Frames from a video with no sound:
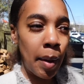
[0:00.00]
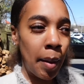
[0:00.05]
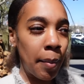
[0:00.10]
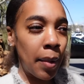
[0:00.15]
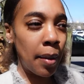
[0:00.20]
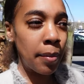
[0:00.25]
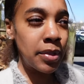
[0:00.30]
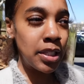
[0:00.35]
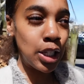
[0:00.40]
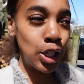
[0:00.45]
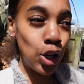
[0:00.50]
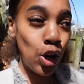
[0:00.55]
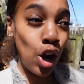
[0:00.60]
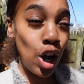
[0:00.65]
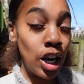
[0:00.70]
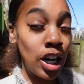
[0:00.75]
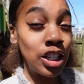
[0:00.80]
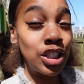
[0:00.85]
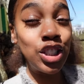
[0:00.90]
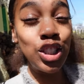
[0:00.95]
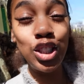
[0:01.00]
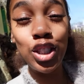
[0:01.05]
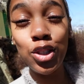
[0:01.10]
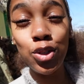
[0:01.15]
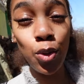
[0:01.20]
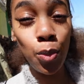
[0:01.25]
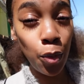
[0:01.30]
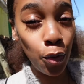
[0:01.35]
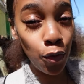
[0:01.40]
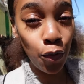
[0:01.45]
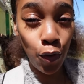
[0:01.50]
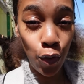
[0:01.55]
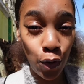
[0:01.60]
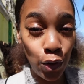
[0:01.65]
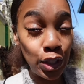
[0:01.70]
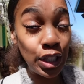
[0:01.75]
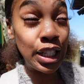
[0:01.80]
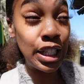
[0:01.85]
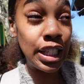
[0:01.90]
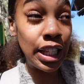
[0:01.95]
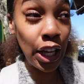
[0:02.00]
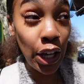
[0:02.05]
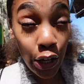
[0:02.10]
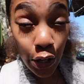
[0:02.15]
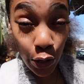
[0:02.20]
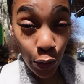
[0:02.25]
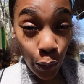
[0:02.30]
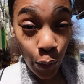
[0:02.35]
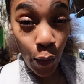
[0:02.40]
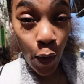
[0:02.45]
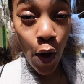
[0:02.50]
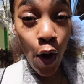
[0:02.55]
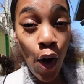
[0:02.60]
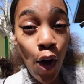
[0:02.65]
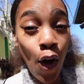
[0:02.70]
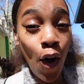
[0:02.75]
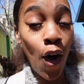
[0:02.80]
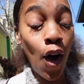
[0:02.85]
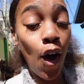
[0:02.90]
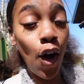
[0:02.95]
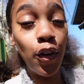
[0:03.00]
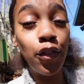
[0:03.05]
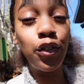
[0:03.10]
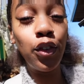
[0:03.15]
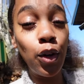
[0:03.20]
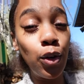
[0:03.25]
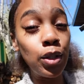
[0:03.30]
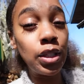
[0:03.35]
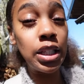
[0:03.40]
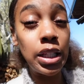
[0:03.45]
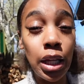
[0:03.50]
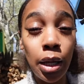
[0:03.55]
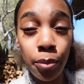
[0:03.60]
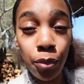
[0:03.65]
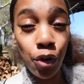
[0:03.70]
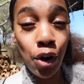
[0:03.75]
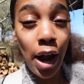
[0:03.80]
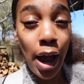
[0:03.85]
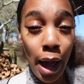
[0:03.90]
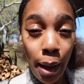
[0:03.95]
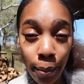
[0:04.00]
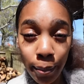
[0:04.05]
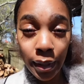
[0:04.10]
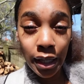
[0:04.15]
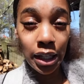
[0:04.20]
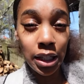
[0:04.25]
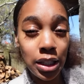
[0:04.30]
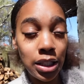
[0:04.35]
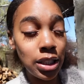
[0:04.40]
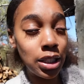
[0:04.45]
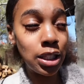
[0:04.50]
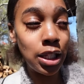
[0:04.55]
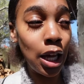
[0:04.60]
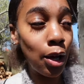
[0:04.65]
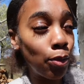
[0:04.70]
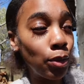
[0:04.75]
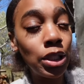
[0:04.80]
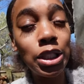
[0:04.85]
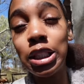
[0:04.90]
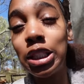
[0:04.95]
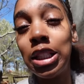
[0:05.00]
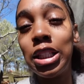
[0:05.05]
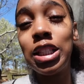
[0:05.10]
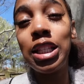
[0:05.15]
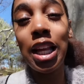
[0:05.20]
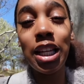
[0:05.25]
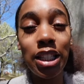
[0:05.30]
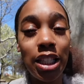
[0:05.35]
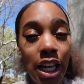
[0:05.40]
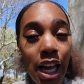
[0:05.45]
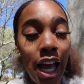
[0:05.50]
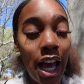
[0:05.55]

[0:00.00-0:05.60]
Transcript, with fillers: My mom is in the car because she's super full still off those lump crab meat sandwiches that she